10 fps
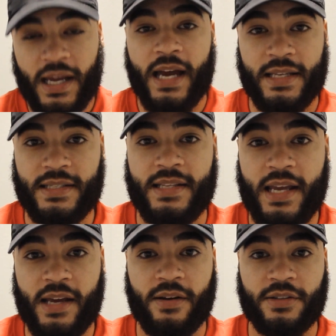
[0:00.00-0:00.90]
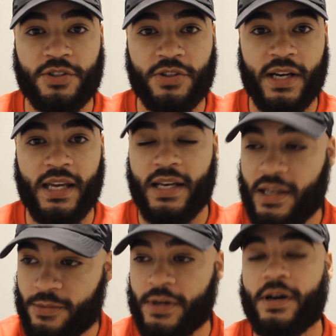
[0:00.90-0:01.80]
has his head on straight and
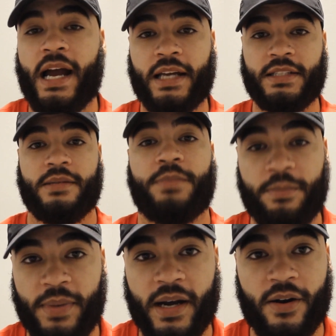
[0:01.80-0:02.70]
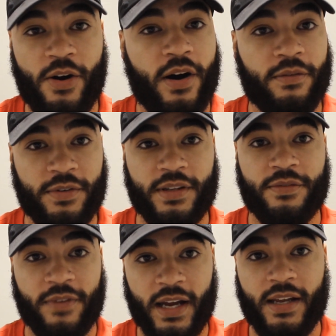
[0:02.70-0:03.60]
he will actually prepare hard for this
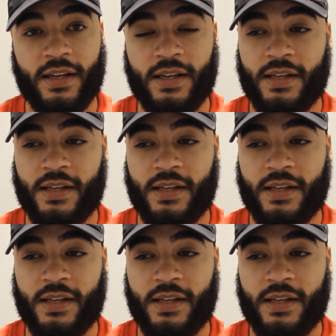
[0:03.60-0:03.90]
fight.